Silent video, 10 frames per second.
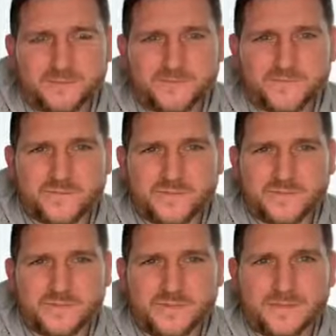
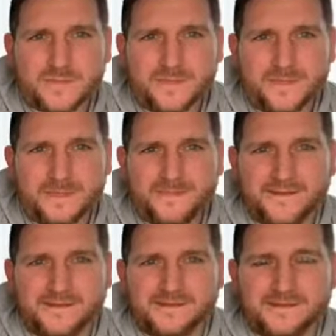
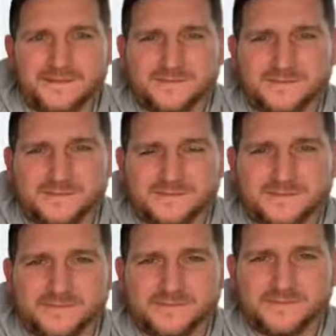
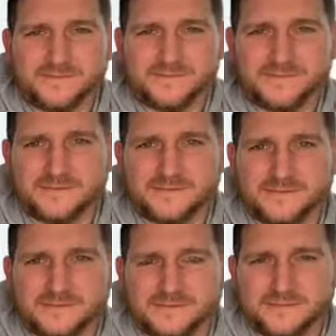
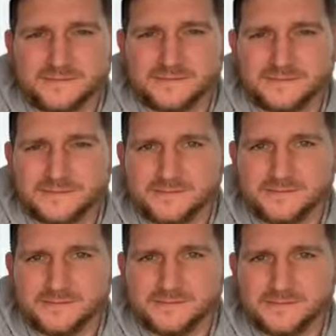
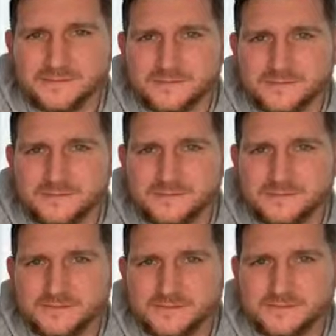
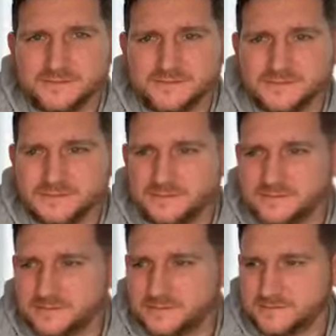
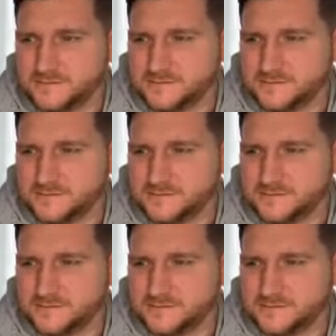The person shown says nothing.